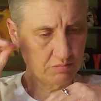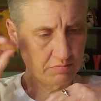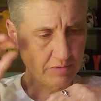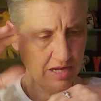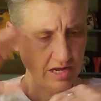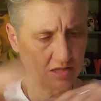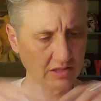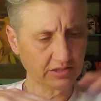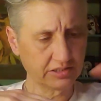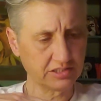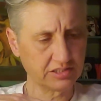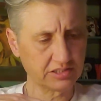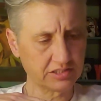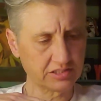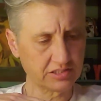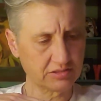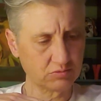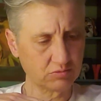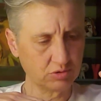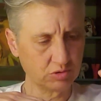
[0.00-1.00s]

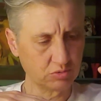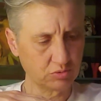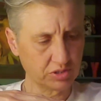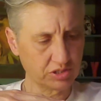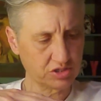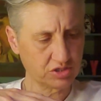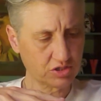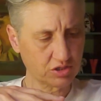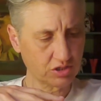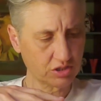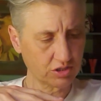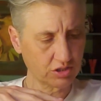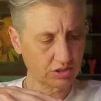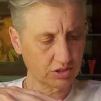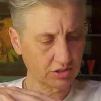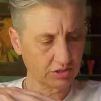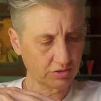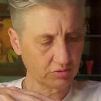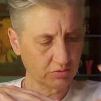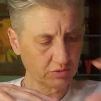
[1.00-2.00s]
Balance will
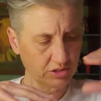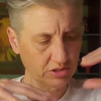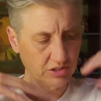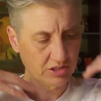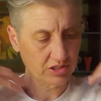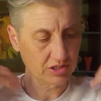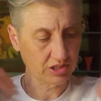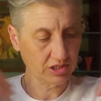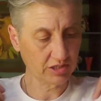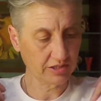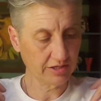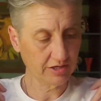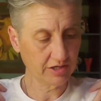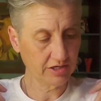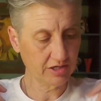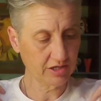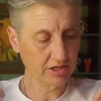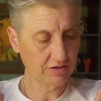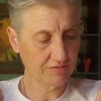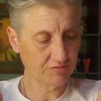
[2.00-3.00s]
return when you get the
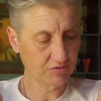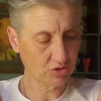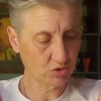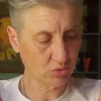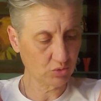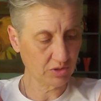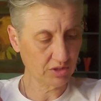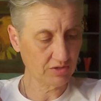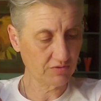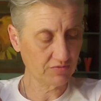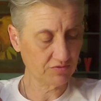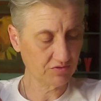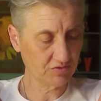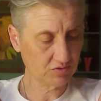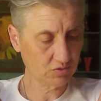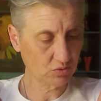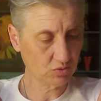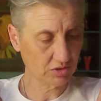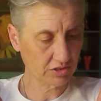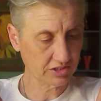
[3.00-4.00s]
clarity of the Queen of
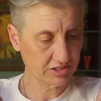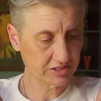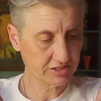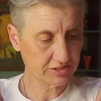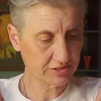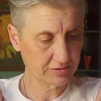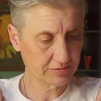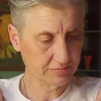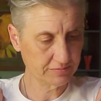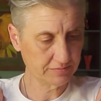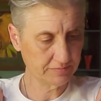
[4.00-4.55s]
Swords.